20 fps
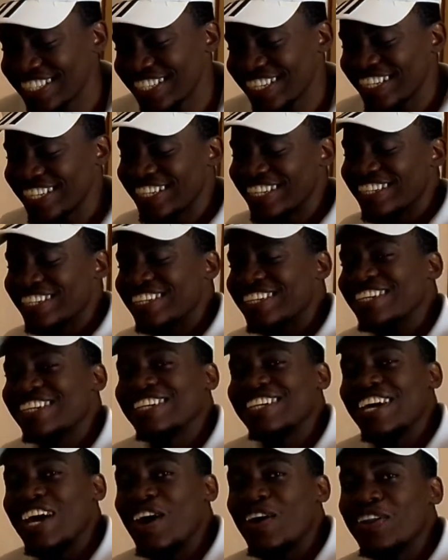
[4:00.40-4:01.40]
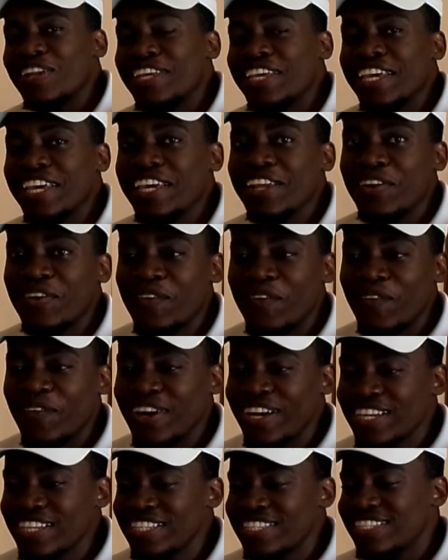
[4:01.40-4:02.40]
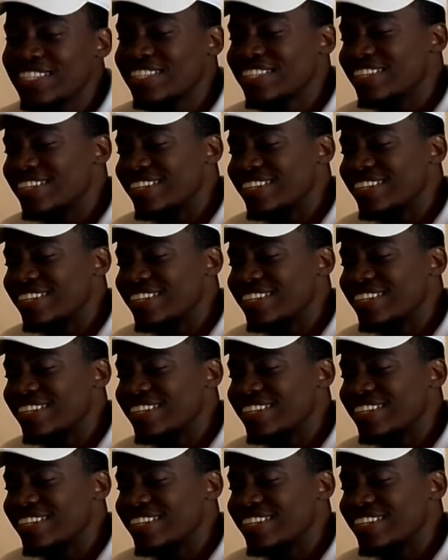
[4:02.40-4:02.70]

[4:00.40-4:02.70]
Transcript: said, I only hit him once.